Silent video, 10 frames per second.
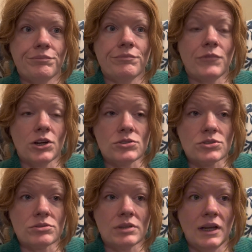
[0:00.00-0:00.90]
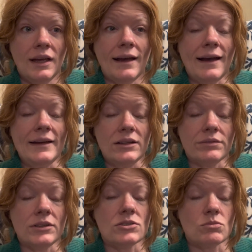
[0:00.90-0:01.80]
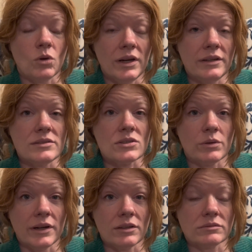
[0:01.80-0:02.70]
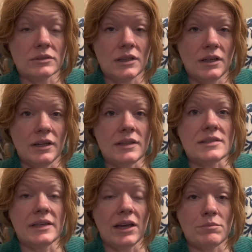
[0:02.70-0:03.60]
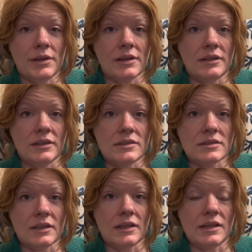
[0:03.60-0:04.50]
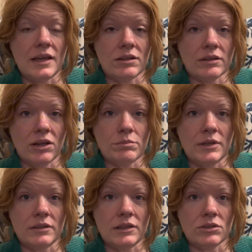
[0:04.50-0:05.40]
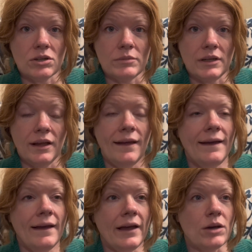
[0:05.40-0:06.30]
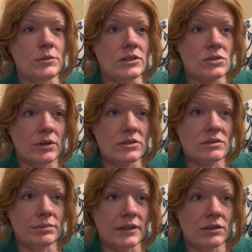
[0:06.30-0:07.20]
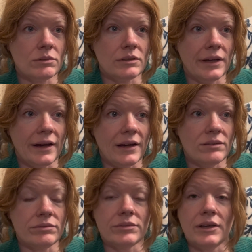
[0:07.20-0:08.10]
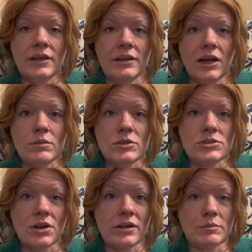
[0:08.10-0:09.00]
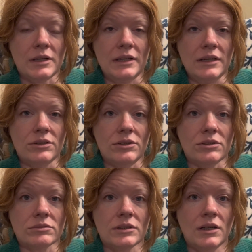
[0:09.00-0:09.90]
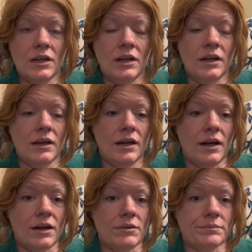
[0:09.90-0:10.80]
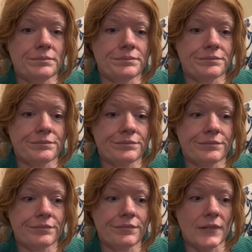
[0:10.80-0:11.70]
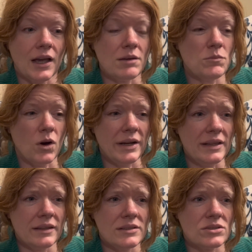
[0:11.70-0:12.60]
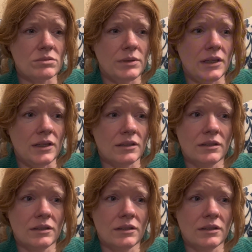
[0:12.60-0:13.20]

first, I need to finish one square and see how big it is, and then that'll help me determine how many squares the blanket will have and how much yarn I'm going to need to do. I'm wanting this to be